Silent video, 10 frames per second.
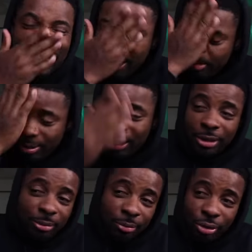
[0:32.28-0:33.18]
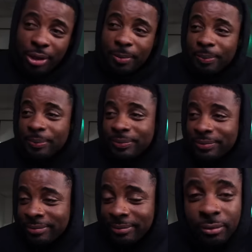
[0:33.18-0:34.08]
stop complaining, my boy.
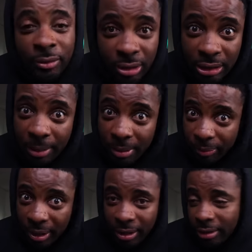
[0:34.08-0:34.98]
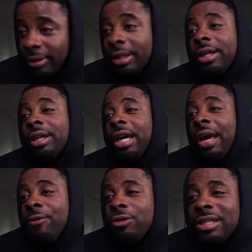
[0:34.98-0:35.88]
Stop complaining.
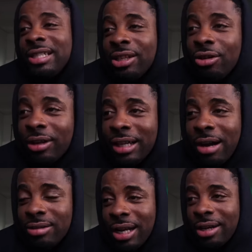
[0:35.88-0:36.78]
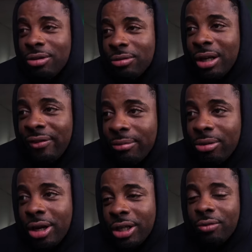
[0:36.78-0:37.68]
If you're just sitting on the couch not doing nothing,
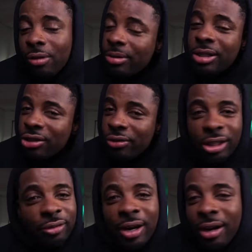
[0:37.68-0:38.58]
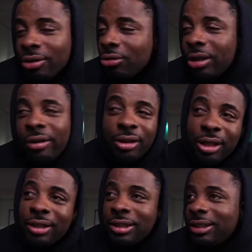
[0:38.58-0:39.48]
bro, and your woman is running around doing
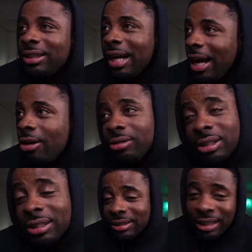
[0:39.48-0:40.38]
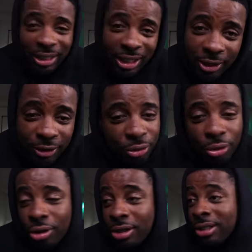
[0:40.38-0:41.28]
everything, cleaning the house, taking care of the
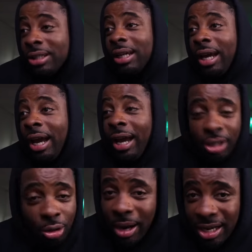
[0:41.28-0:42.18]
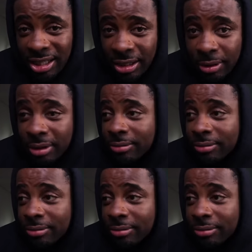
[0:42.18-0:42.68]
chores, and your ass just